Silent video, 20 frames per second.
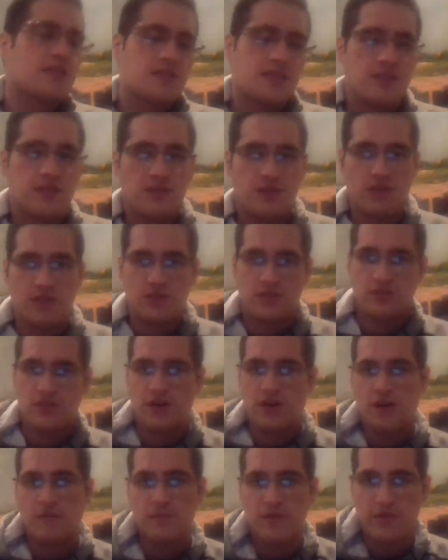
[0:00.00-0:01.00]
they crushed an
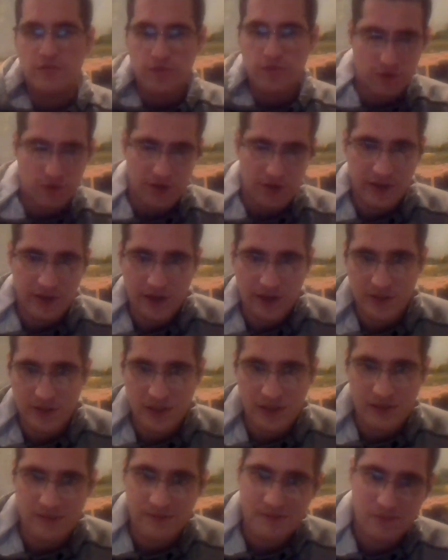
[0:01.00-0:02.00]
army of
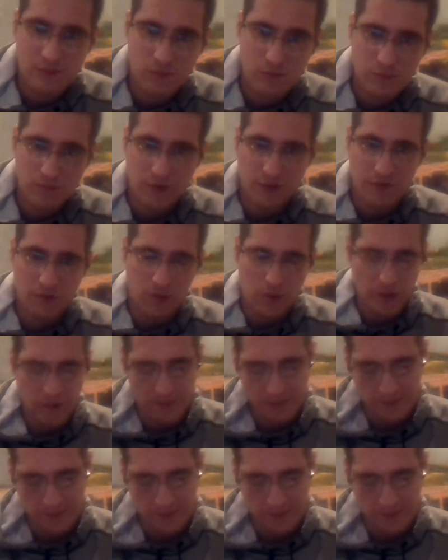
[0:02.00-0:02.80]
40,000 before.